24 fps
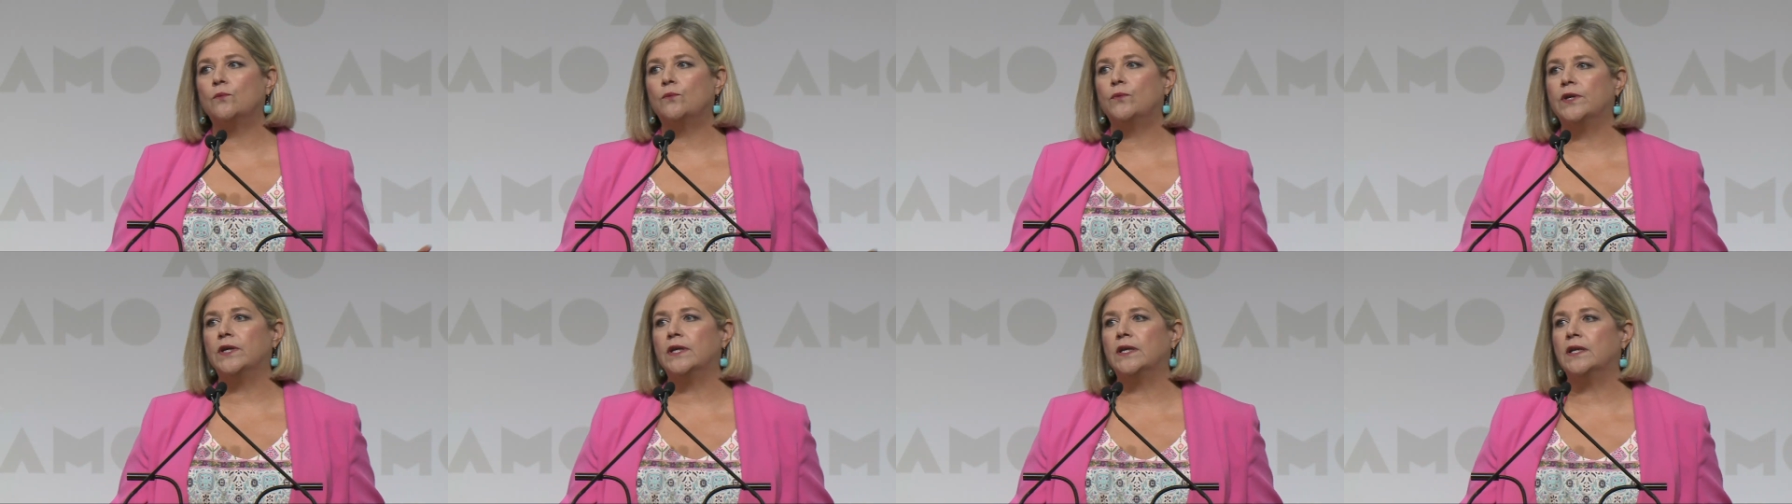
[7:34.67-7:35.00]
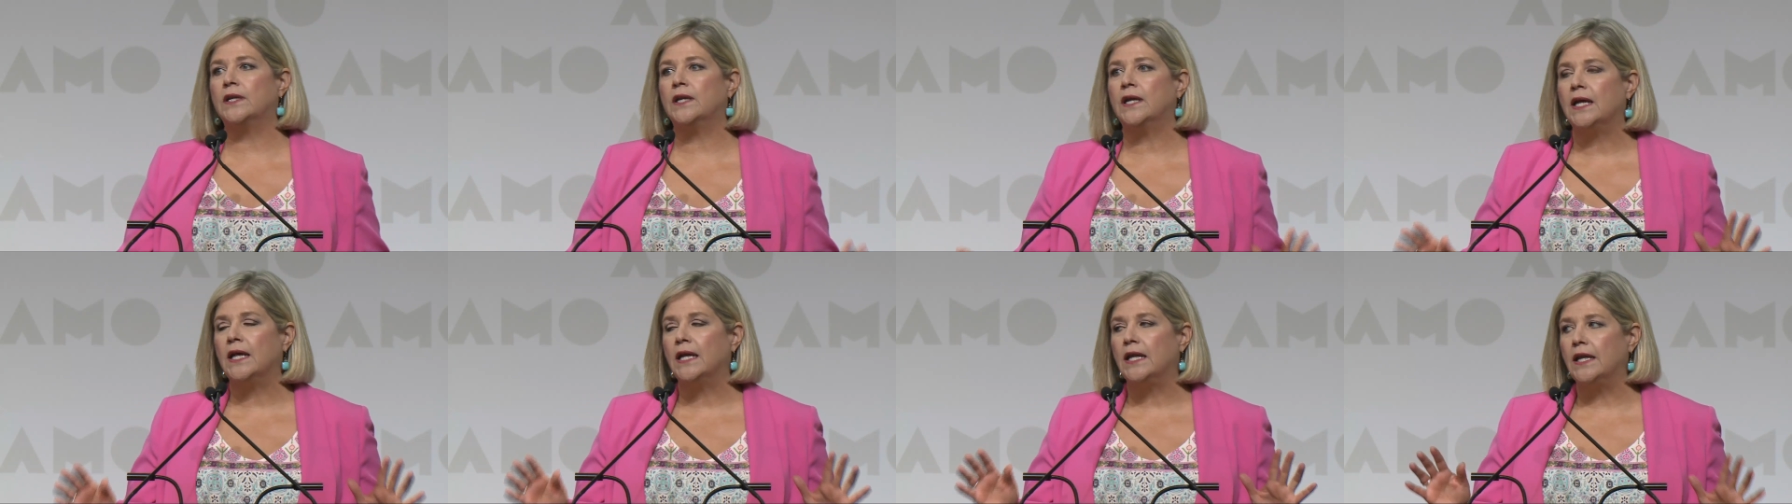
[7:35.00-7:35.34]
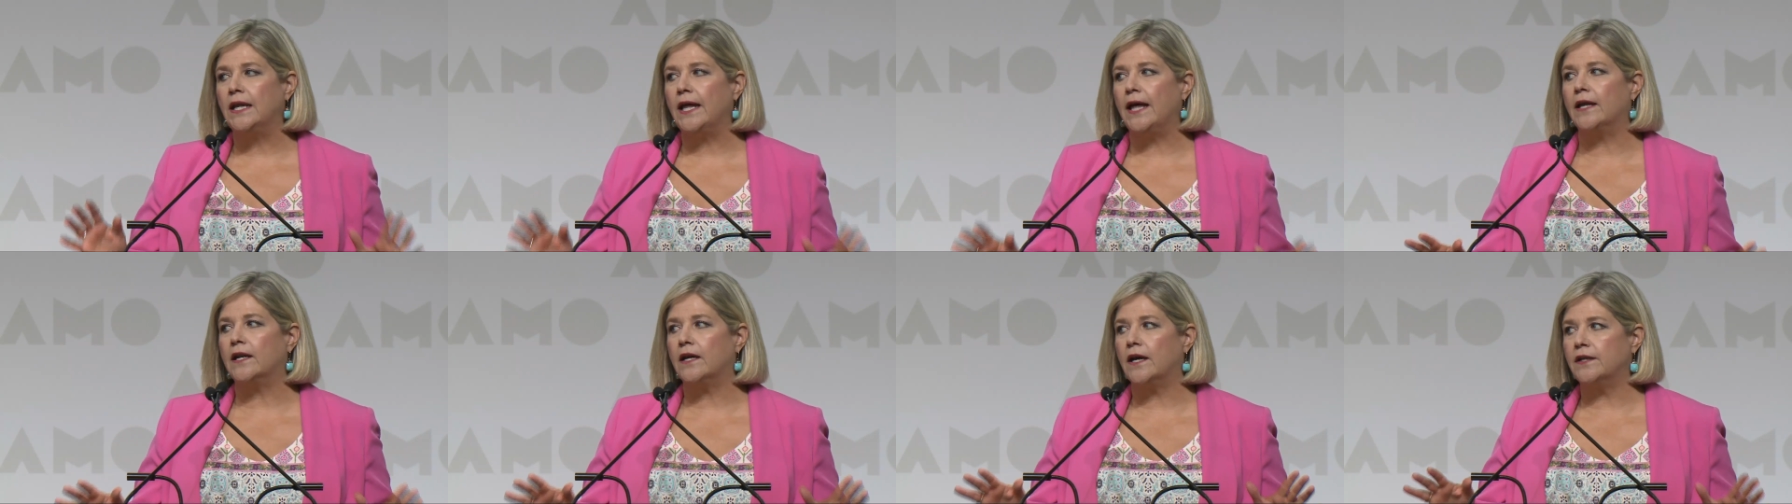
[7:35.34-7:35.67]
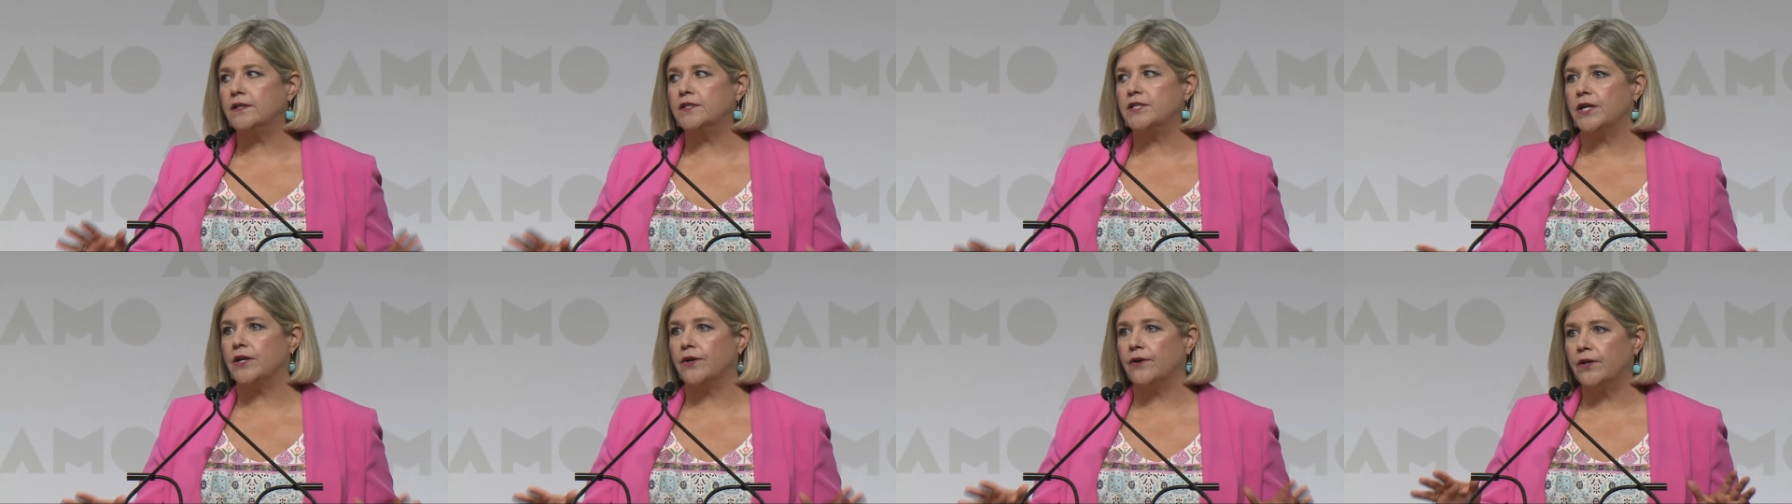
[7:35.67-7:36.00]
Wynne let
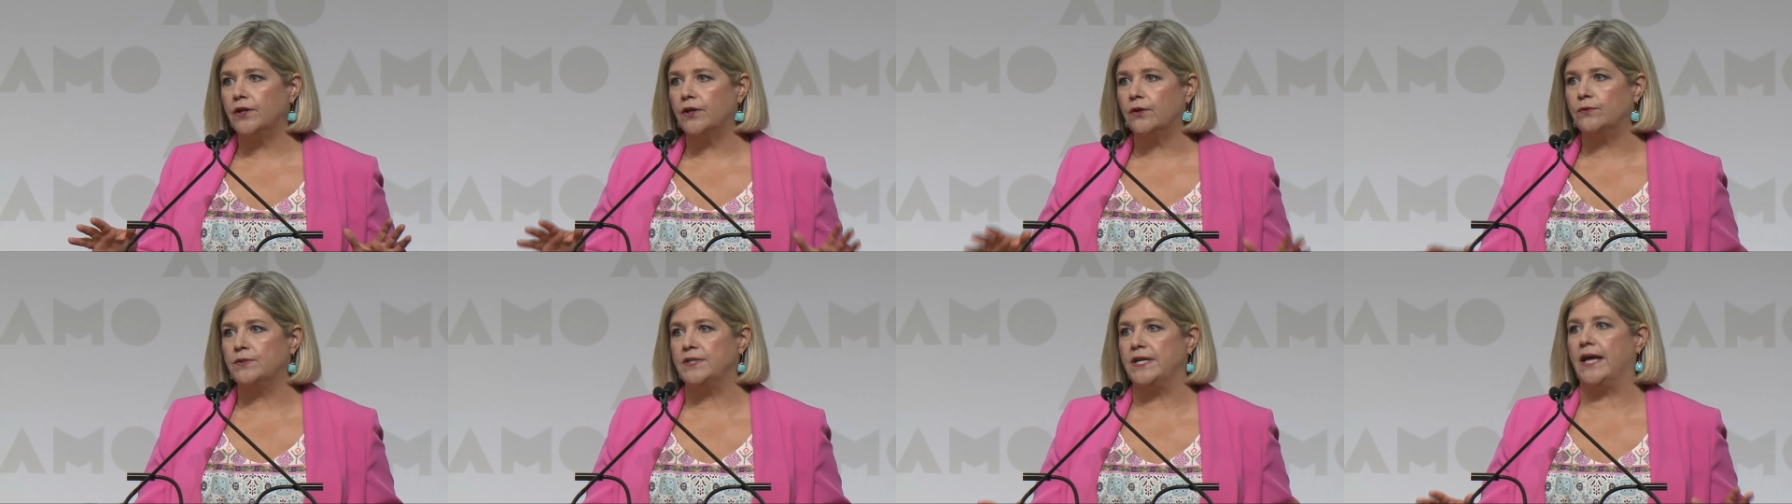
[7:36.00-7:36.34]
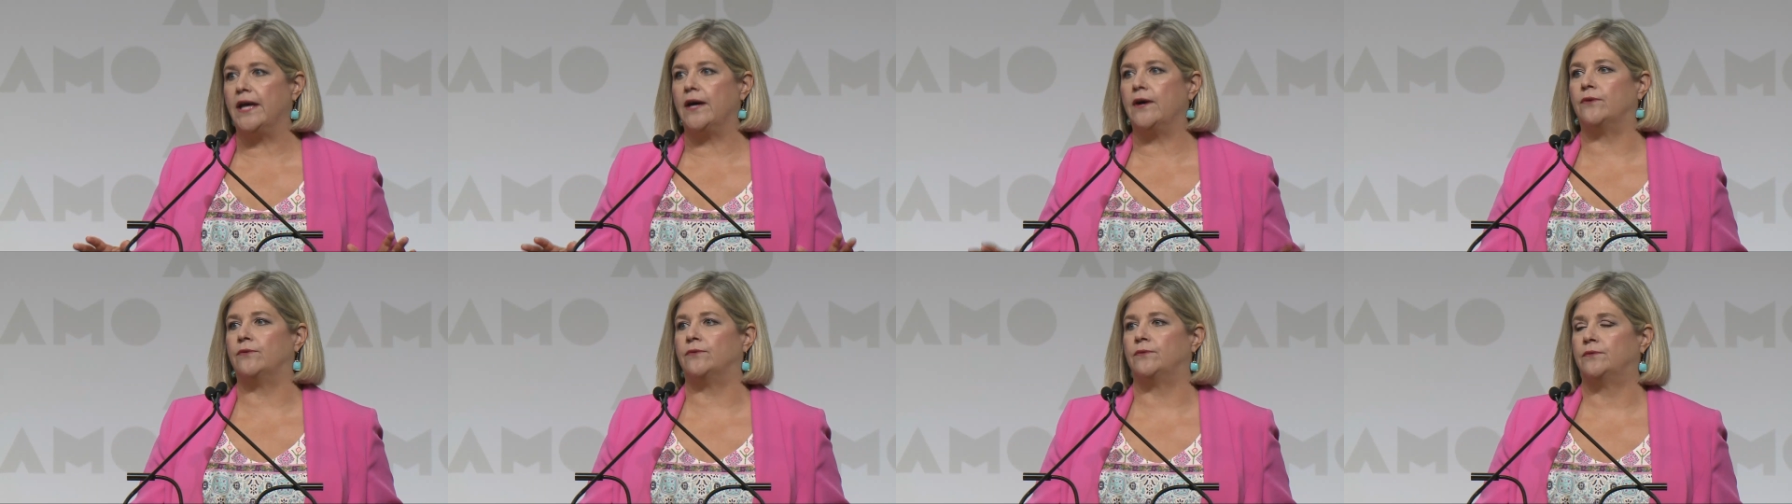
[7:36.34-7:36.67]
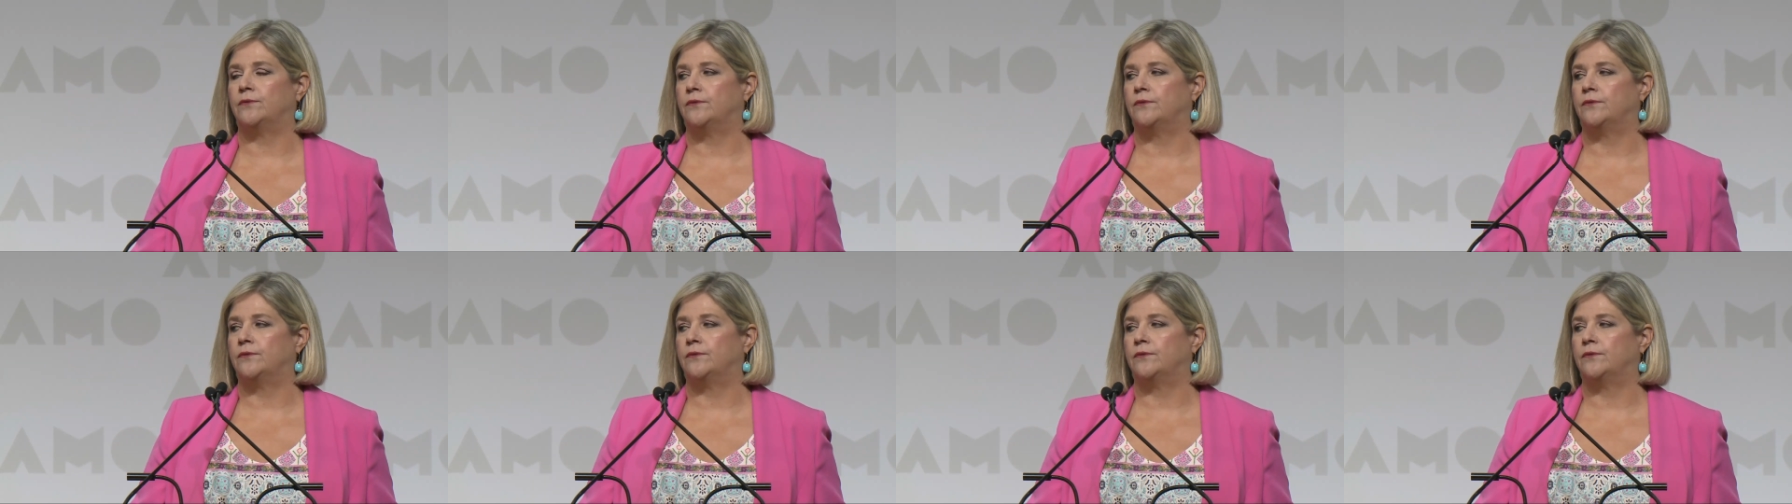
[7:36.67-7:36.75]
Ontario down.